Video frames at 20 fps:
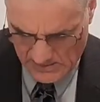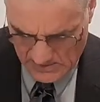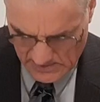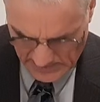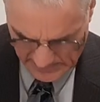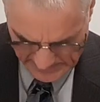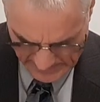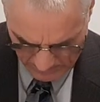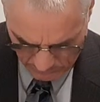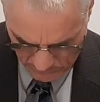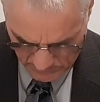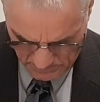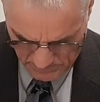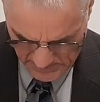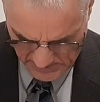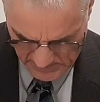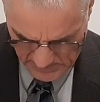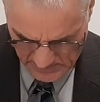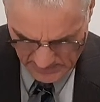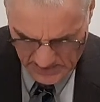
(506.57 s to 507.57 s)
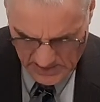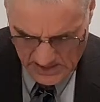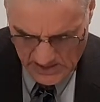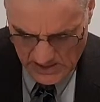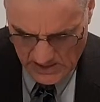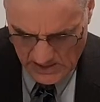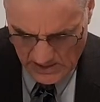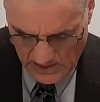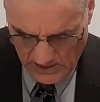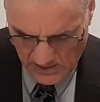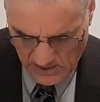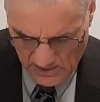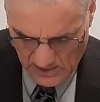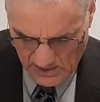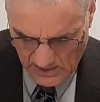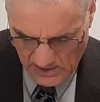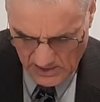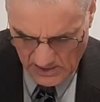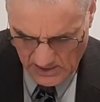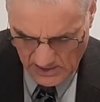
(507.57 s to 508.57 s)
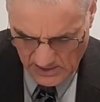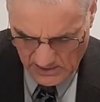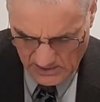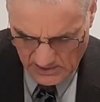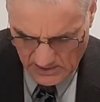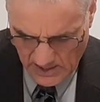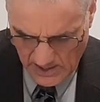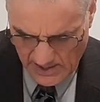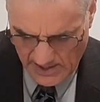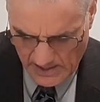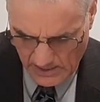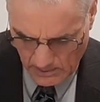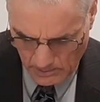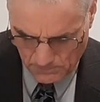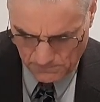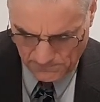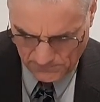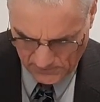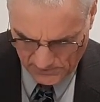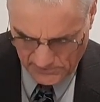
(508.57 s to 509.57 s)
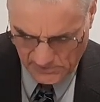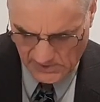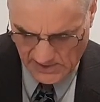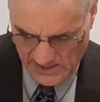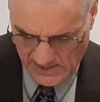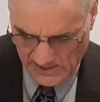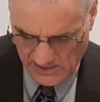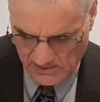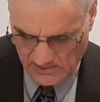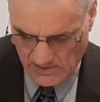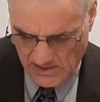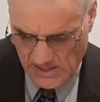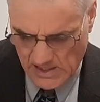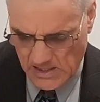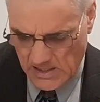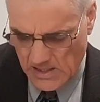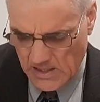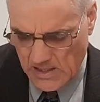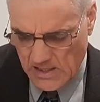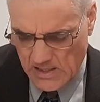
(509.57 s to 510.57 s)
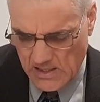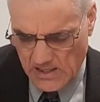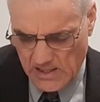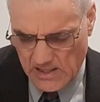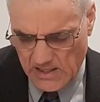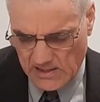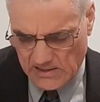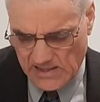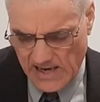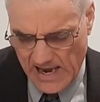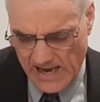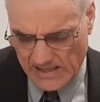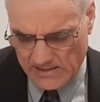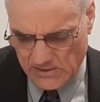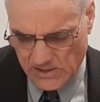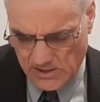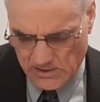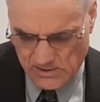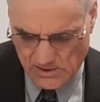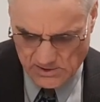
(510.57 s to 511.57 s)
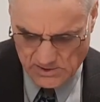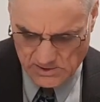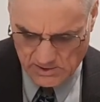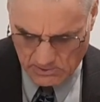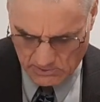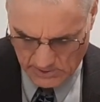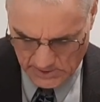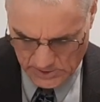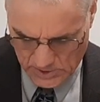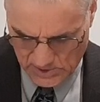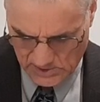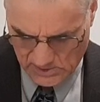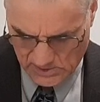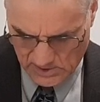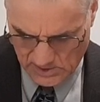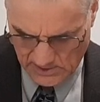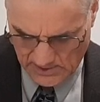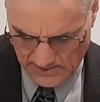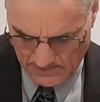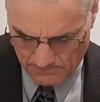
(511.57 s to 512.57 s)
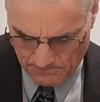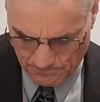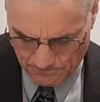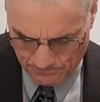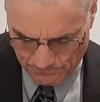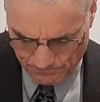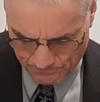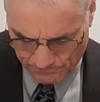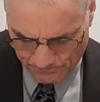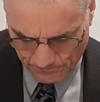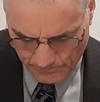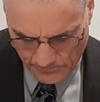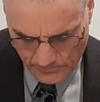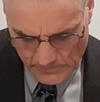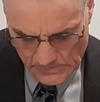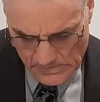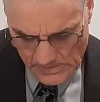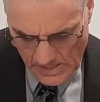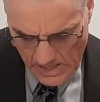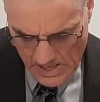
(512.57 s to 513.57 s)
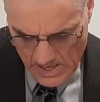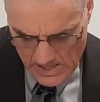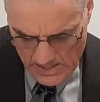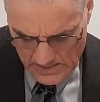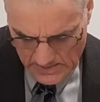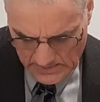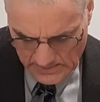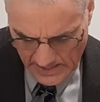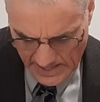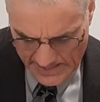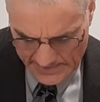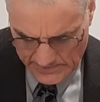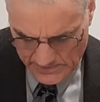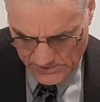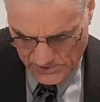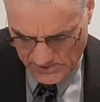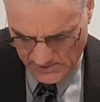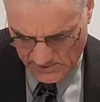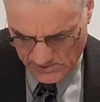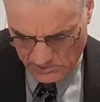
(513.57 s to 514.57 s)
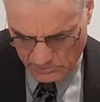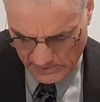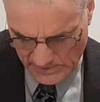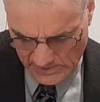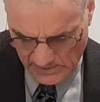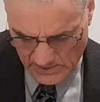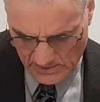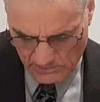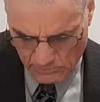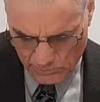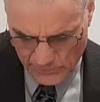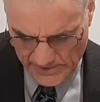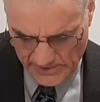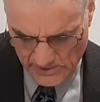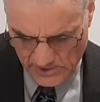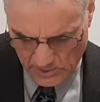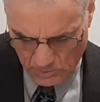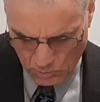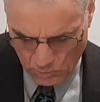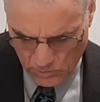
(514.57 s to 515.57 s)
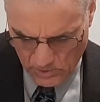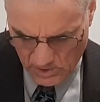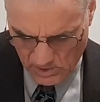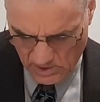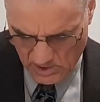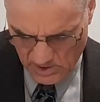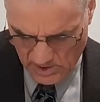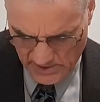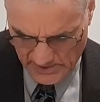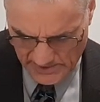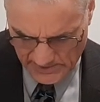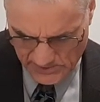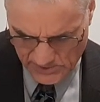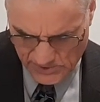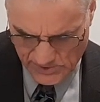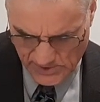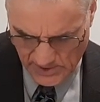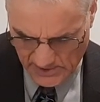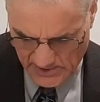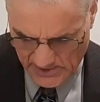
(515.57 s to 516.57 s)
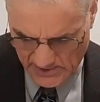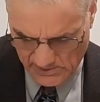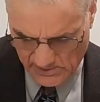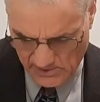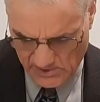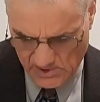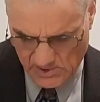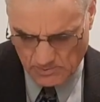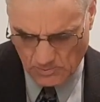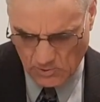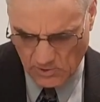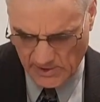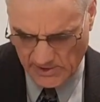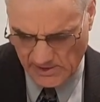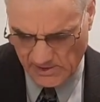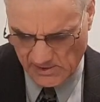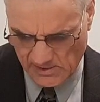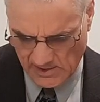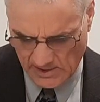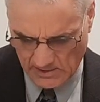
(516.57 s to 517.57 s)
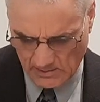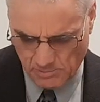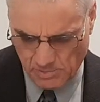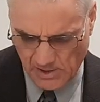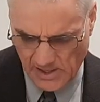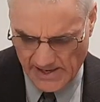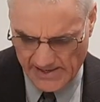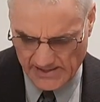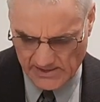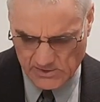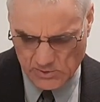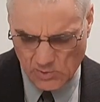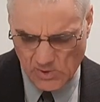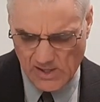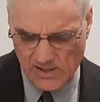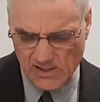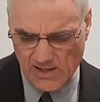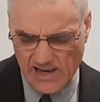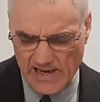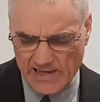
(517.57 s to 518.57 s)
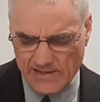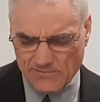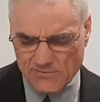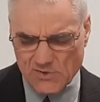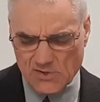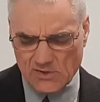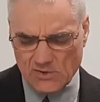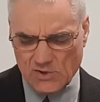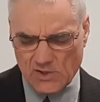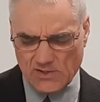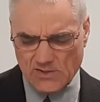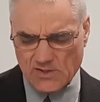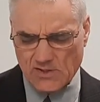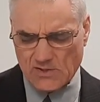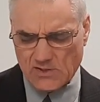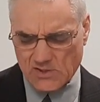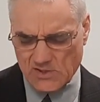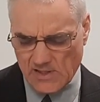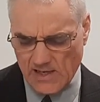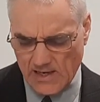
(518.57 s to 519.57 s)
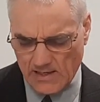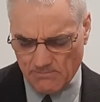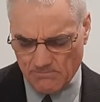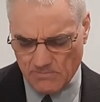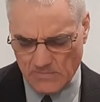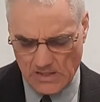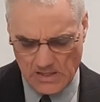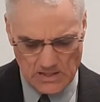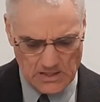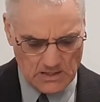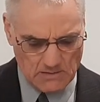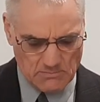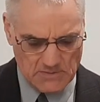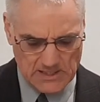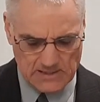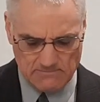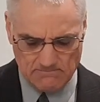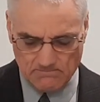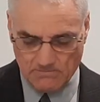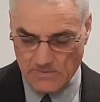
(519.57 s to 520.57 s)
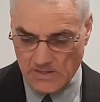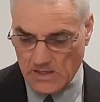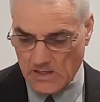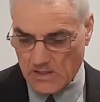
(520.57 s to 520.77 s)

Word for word: that that would be a, a, a helpful thing and not discouraging to them. Guide us as we read your word and study it this morning and then apply it to our lives. In Jesus' name, amen.